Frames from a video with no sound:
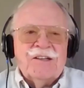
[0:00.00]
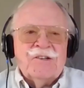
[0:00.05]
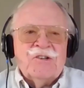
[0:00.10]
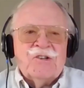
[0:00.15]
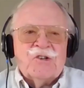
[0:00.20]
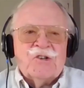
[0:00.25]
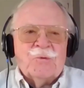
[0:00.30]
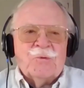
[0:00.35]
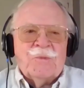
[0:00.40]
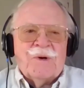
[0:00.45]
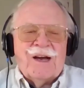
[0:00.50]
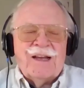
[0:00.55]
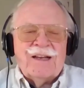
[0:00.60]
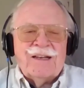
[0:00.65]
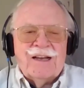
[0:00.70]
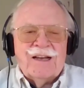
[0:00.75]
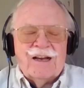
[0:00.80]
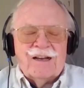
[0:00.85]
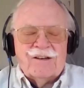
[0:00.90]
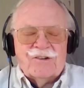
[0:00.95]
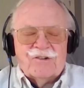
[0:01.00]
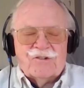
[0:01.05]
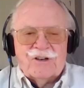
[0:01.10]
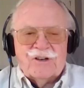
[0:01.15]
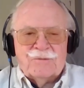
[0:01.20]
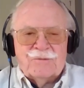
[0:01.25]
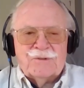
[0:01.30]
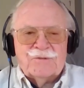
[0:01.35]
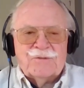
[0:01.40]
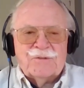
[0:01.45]
and Joe Biden got in
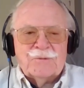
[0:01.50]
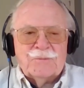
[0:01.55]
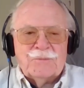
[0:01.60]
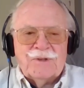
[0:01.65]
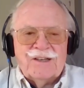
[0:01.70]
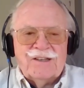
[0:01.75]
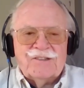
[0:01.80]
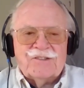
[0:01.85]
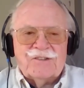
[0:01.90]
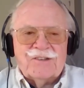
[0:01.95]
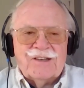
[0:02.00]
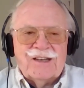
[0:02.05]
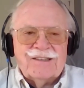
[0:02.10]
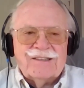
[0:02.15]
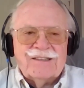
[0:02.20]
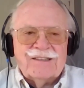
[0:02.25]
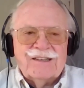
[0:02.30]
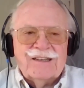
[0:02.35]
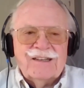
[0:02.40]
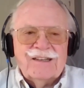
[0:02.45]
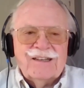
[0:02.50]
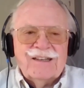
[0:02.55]
trouble for plagiarizing.